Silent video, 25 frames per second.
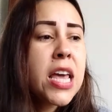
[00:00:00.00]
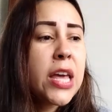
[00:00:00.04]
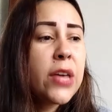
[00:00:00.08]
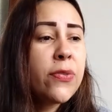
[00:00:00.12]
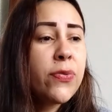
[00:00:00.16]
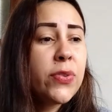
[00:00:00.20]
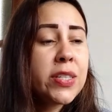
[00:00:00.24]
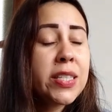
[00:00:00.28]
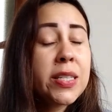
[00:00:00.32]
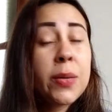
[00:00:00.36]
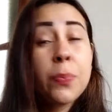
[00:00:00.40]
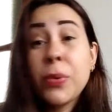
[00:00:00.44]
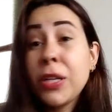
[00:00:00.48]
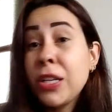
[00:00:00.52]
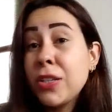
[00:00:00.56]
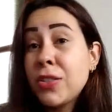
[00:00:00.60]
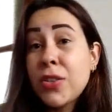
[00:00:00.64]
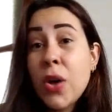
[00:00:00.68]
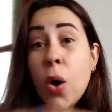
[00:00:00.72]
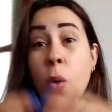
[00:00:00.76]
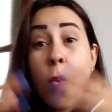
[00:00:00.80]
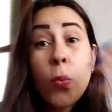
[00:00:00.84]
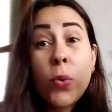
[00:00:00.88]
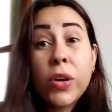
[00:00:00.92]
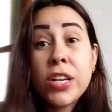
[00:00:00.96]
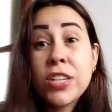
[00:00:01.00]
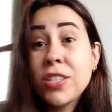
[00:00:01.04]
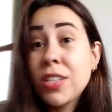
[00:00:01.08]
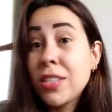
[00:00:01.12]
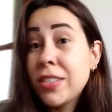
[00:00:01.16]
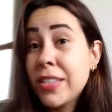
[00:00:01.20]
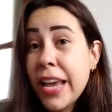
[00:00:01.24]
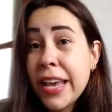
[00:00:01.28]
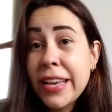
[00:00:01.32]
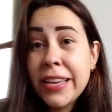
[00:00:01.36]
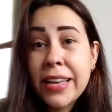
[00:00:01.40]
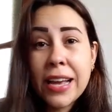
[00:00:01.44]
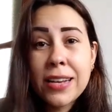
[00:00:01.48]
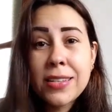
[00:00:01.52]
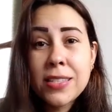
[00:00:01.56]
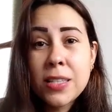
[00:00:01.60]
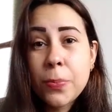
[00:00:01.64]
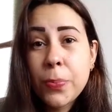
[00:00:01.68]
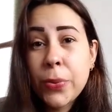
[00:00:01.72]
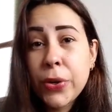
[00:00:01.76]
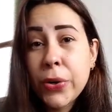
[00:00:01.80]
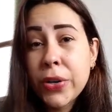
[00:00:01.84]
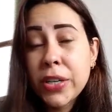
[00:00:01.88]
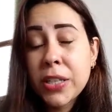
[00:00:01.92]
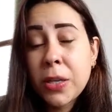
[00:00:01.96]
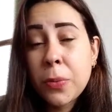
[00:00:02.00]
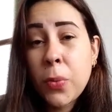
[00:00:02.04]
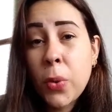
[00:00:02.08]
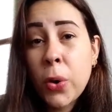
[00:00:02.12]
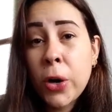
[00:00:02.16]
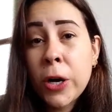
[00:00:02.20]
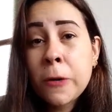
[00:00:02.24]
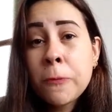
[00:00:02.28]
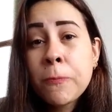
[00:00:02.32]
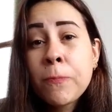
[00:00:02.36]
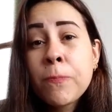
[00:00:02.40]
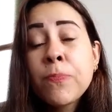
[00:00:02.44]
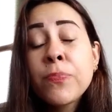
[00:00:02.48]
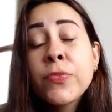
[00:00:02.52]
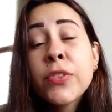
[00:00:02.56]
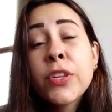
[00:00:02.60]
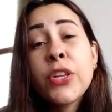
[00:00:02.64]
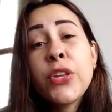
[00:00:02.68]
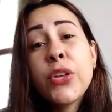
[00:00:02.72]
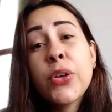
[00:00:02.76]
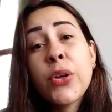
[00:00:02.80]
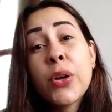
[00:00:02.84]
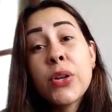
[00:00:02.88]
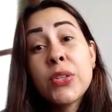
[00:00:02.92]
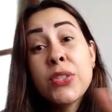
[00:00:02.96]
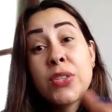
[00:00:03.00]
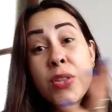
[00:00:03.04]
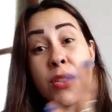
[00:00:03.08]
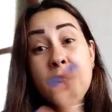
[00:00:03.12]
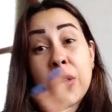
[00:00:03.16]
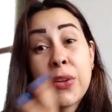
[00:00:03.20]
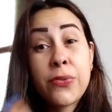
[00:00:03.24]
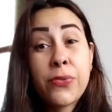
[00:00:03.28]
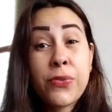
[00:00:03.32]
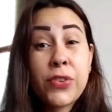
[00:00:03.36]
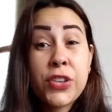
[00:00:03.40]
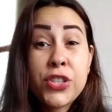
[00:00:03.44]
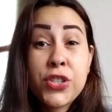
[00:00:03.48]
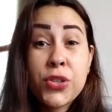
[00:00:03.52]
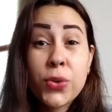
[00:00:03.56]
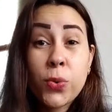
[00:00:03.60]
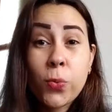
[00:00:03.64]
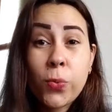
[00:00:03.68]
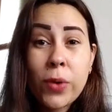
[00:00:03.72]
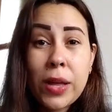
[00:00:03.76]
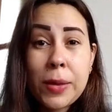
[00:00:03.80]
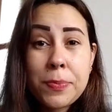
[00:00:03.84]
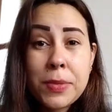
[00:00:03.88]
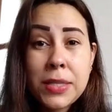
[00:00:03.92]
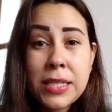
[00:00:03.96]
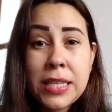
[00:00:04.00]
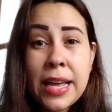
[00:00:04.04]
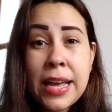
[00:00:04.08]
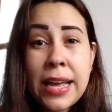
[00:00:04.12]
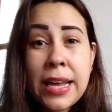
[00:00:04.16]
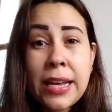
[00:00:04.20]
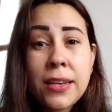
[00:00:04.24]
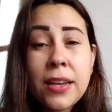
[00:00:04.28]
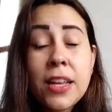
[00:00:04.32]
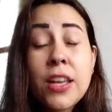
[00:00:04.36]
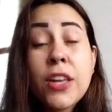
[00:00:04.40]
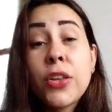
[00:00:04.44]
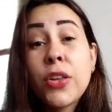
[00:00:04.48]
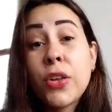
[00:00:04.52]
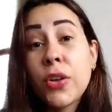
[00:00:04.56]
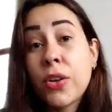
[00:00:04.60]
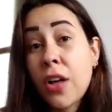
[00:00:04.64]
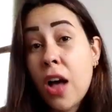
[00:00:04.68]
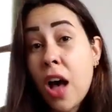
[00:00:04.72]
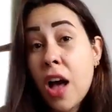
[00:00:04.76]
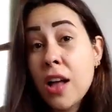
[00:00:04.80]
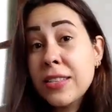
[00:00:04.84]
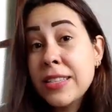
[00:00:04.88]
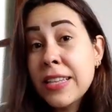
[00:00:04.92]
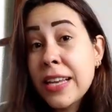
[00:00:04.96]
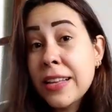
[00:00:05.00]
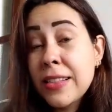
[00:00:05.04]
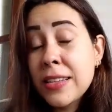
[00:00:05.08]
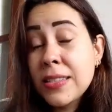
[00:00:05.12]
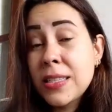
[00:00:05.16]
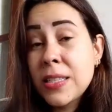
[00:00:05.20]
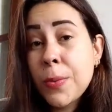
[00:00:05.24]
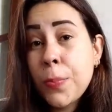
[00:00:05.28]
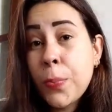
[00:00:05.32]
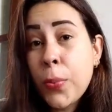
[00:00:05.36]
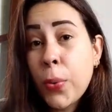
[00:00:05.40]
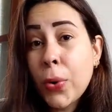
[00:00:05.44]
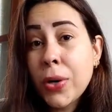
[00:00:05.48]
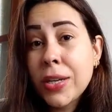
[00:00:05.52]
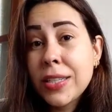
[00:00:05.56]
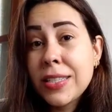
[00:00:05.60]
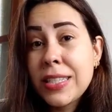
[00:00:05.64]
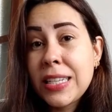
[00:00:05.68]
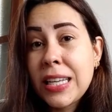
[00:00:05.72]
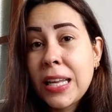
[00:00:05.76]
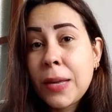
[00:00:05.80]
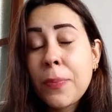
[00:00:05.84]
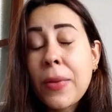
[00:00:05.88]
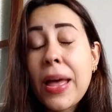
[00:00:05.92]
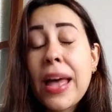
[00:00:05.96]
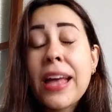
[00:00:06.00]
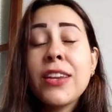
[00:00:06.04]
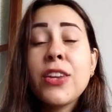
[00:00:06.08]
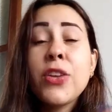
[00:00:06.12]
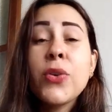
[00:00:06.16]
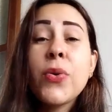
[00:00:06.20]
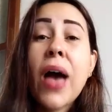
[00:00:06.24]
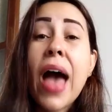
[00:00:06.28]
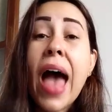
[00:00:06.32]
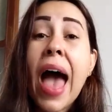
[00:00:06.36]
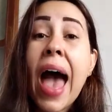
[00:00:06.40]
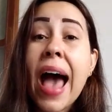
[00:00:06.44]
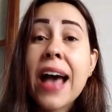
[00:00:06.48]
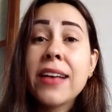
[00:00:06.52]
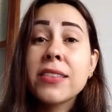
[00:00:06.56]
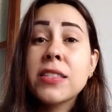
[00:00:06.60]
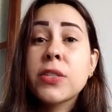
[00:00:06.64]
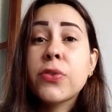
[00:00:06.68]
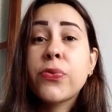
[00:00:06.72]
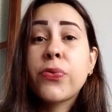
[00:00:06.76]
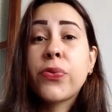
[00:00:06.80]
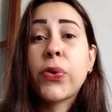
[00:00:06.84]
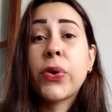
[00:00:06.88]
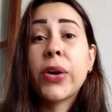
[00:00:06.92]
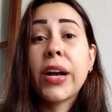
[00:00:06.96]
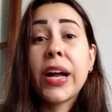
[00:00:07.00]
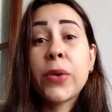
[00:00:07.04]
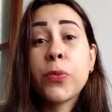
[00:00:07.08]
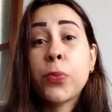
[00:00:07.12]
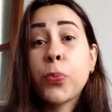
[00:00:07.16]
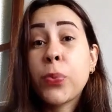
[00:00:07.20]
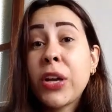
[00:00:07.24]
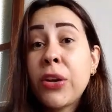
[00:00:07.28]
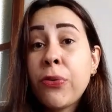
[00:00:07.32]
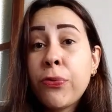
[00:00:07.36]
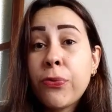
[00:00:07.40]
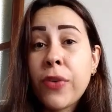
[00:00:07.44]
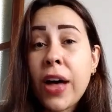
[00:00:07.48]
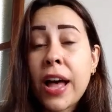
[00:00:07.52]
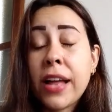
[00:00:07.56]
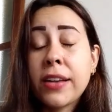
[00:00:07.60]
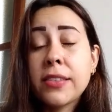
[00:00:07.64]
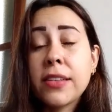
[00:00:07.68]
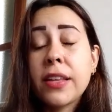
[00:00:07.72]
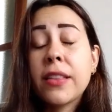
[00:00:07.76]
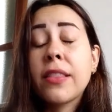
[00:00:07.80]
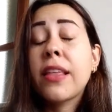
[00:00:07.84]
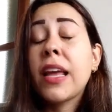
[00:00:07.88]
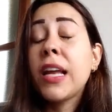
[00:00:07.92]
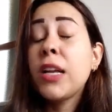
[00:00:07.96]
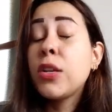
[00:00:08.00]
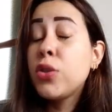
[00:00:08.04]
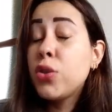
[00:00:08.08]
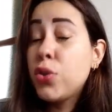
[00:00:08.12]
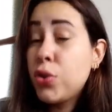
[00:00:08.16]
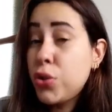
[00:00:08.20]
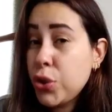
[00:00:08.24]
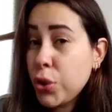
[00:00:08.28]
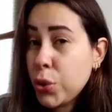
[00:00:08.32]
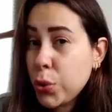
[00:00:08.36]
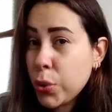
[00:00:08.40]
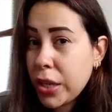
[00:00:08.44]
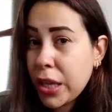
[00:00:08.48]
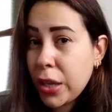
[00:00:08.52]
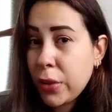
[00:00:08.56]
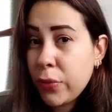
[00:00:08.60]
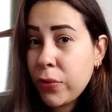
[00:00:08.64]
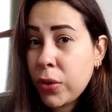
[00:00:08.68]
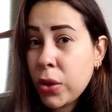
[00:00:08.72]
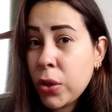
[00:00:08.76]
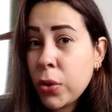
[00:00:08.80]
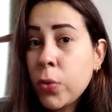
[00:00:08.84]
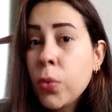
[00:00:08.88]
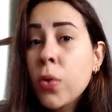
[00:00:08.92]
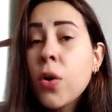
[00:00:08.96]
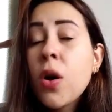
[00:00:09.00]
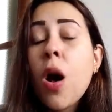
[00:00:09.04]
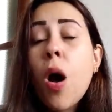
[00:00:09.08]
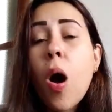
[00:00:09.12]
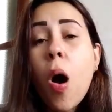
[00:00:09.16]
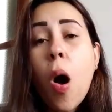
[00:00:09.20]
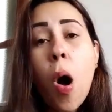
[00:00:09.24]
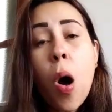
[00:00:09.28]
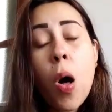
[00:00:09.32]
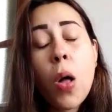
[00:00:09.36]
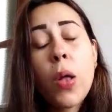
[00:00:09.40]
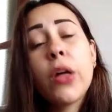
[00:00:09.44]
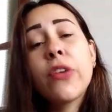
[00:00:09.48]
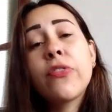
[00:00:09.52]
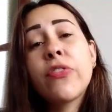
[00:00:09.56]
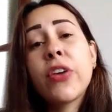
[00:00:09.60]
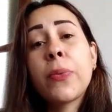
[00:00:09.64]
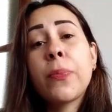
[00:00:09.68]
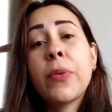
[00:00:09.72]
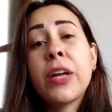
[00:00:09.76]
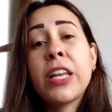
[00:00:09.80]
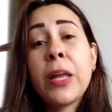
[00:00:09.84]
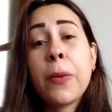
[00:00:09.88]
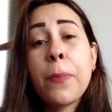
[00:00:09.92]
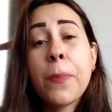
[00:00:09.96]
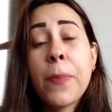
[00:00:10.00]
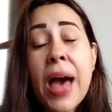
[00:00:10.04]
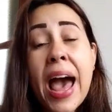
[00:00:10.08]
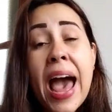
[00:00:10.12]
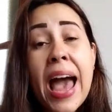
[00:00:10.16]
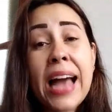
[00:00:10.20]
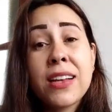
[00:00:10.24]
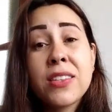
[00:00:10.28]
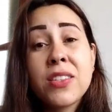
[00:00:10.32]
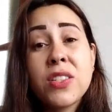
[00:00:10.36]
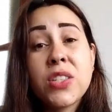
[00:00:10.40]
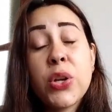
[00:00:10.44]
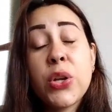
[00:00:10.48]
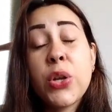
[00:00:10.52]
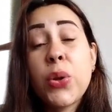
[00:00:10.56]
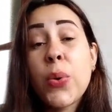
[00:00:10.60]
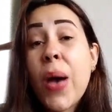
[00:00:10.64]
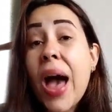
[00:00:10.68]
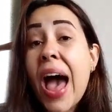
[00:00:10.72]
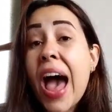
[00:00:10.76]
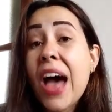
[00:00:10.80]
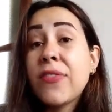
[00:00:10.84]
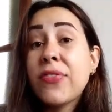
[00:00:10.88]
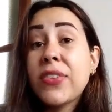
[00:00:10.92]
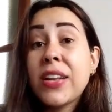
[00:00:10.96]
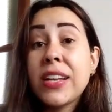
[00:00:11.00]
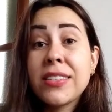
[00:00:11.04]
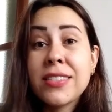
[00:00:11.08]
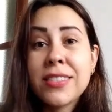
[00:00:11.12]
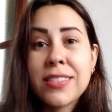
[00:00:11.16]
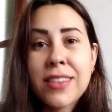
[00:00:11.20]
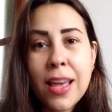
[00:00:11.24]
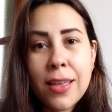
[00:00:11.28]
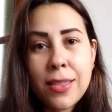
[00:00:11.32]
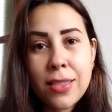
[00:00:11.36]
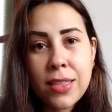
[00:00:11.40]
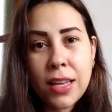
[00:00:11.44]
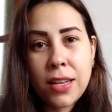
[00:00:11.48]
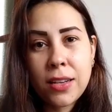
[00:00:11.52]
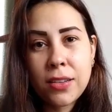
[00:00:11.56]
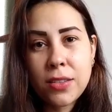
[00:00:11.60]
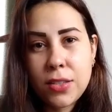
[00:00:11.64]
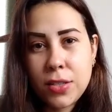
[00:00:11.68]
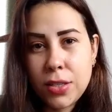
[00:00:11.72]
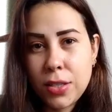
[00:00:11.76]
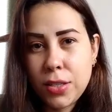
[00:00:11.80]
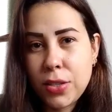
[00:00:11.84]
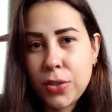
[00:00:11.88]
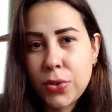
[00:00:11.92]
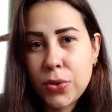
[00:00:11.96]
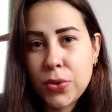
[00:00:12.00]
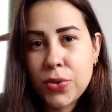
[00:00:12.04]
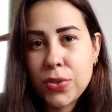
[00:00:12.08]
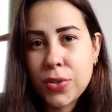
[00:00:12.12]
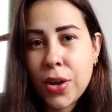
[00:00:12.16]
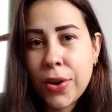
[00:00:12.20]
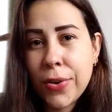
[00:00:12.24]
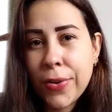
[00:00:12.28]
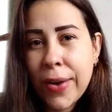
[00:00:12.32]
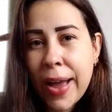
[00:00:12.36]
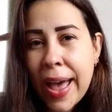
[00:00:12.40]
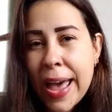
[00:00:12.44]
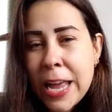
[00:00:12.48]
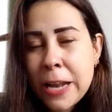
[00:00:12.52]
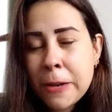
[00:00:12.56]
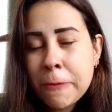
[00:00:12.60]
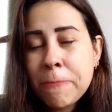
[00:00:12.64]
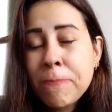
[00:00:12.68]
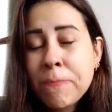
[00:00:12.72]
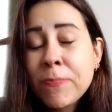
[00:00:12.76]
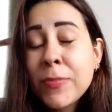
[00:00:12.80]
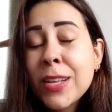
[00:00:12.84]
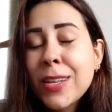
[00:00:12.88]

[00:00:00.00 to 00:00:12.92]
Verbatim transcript: if you simply don't wish to take Exipure anymore, you go to the official website, you contact the support team, and you ask for a refund. They do give you all of your money back, so you have nothing to lose, all right?